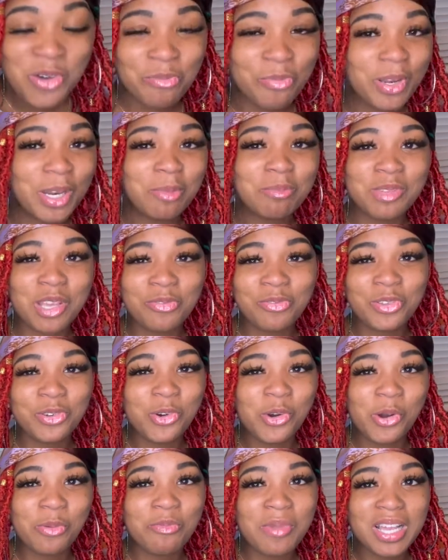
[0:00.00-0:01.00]
but I'm definitely
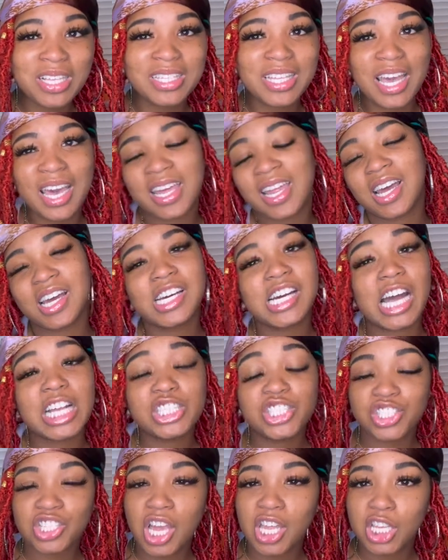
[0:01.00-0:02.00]
going to make that a, a,
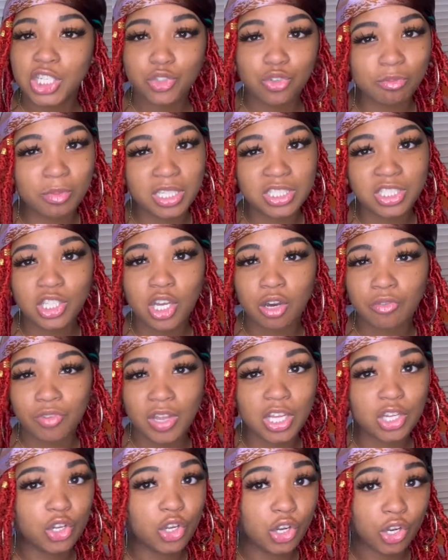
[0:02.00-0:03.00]
challenge for myself.
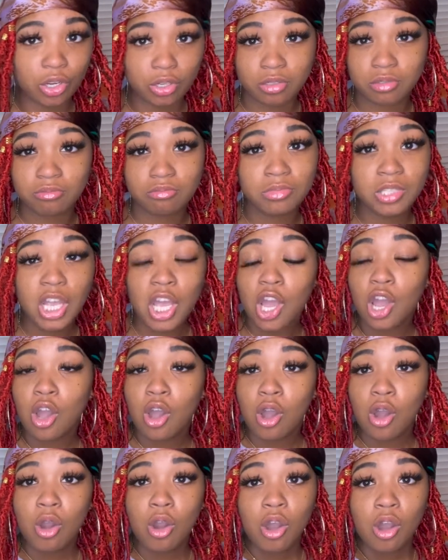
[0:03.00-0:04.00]
Like, girl,
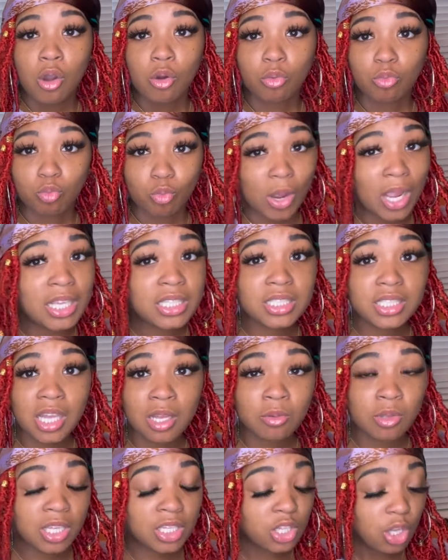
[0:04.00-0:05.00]
write something.
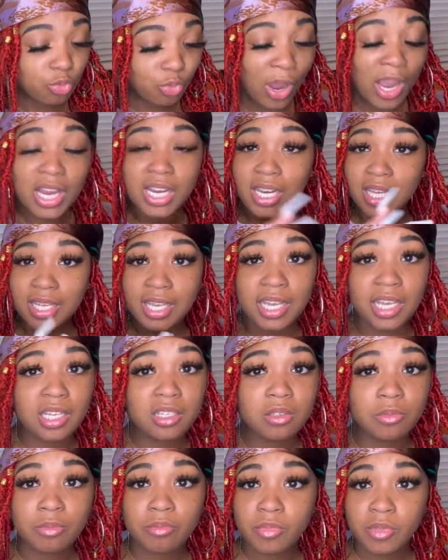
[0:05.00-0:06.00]
Get the writing again.
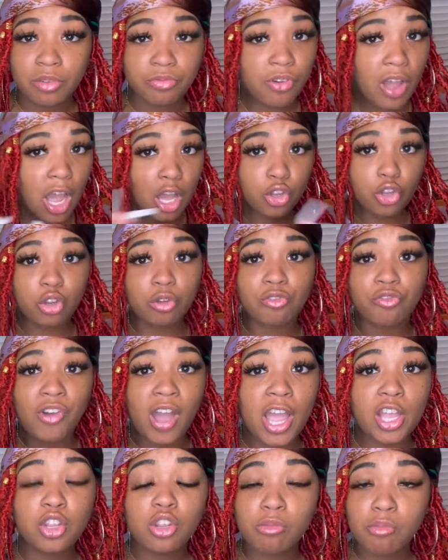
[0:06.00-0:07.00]
Find your
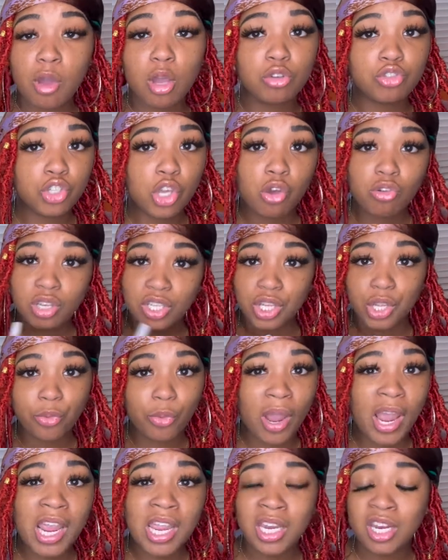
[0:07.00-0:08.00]
find your mojo. Get the
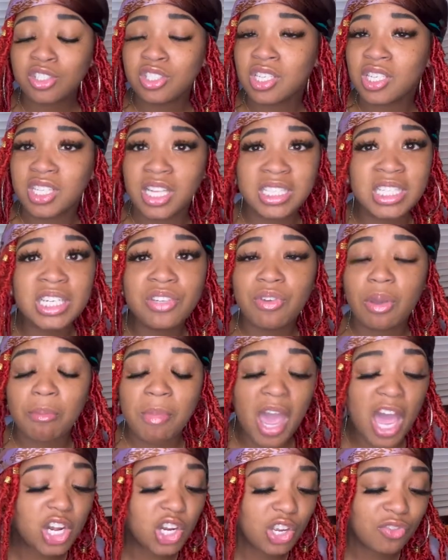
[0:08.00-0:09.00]
writing. It doesn't even
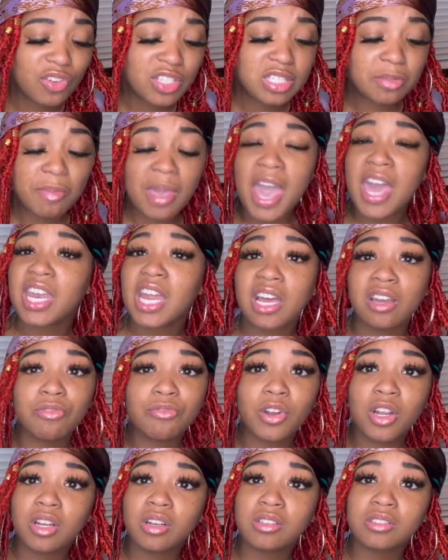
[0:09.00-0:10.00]
matter if it's bad at
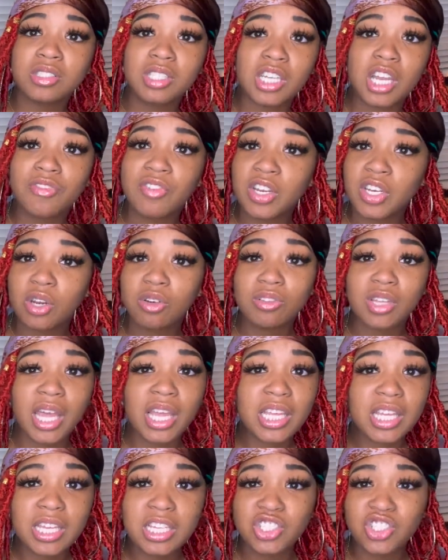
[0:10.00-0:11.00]
first and if I don't
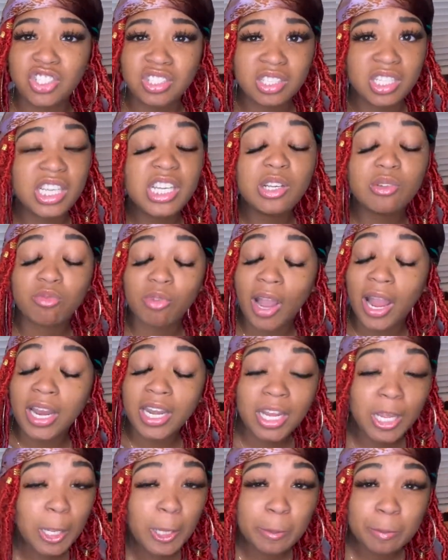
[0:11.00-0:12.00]
like it. Just keep
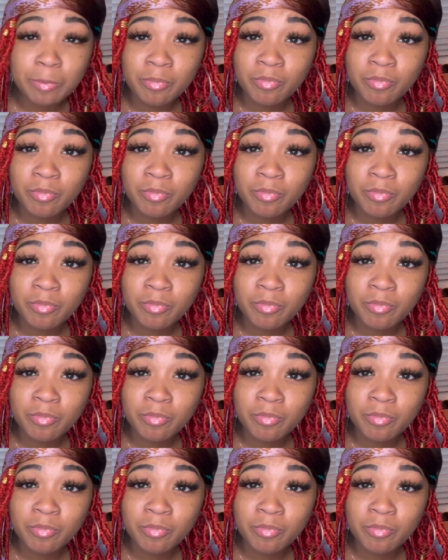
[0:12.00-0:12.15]
writing.